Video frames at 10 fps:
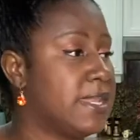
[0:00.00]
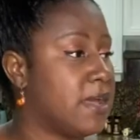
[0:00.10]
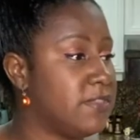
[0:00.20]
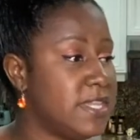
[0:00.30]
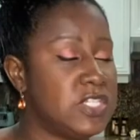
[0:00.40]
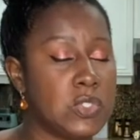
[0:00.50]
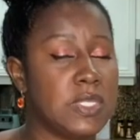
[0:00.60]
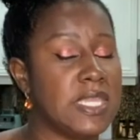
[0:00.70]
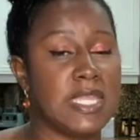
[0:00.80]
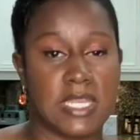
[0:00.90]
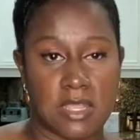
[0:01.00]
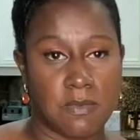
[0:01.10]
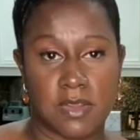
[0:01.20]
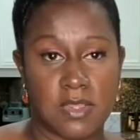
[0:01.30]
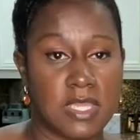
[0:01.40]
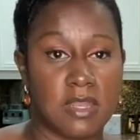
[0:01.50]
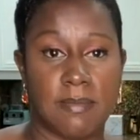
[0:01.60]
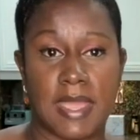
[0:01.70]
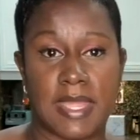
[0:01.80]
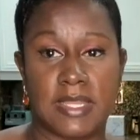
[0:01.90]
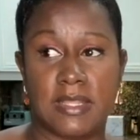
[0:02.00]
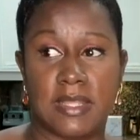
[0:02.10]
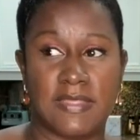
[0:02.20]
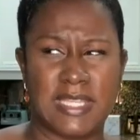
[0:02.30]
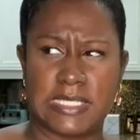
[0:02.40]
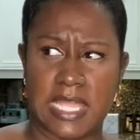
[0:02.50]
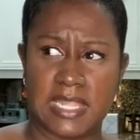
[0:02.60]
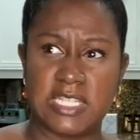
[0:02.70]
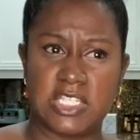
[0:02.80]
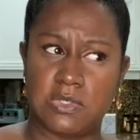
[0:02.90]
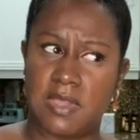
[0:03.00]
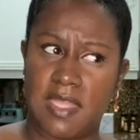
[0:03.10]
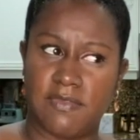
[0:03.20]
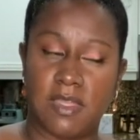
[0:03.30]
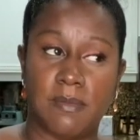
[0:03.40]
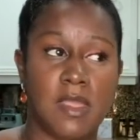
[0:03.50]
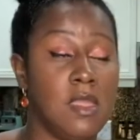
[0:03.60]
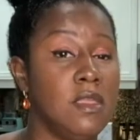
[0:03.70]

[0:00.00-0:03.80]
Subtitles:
Now these you can get anywhere. You can get them at, I think Sally's do have them.